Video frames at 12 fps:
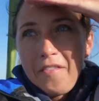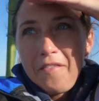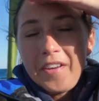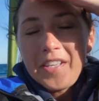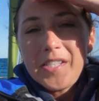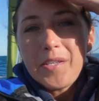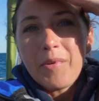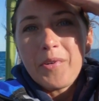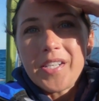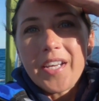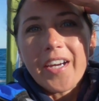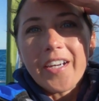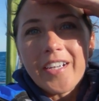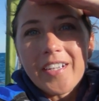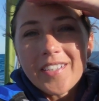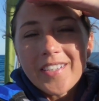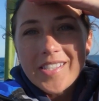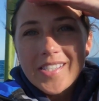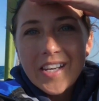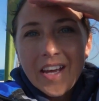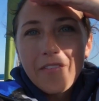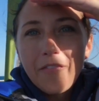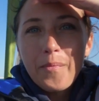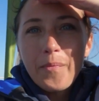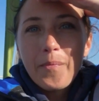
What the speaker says: the opposing current and stuff.